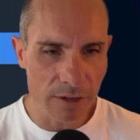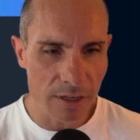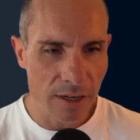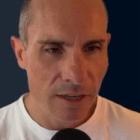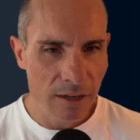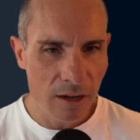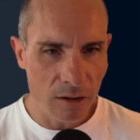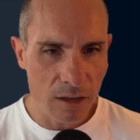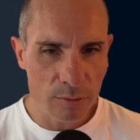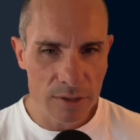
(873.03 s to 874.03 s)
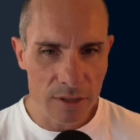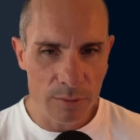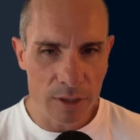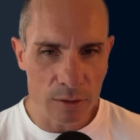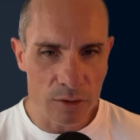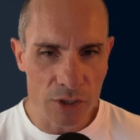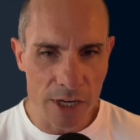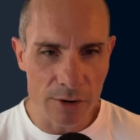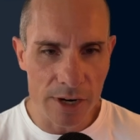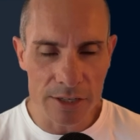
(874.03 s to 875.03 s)
it, along with some of those
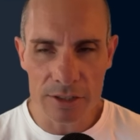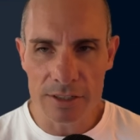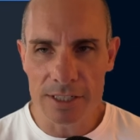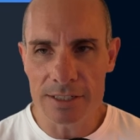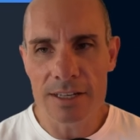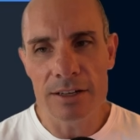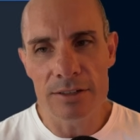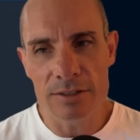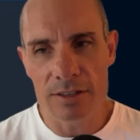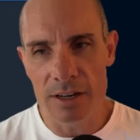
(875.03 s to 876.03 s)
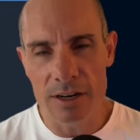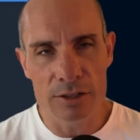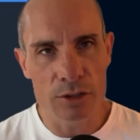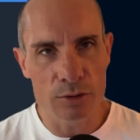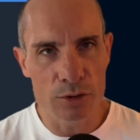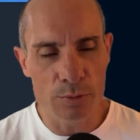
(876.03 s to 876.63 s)
generation details that I showed you